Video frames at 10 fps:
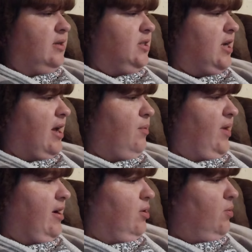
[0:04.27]
Tonight
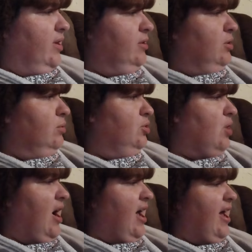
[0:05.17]
we are going to
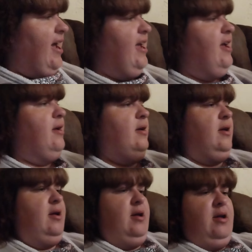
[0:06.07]
try
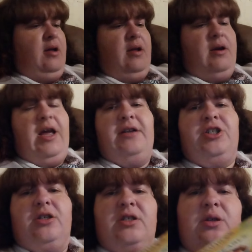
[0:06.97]

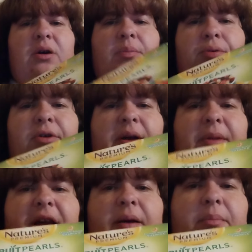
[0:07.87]
Nature's
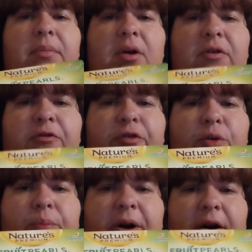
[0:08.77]
Premium
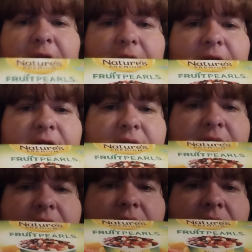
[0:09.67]
Fruit
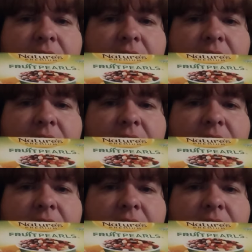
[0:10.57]
Pearls.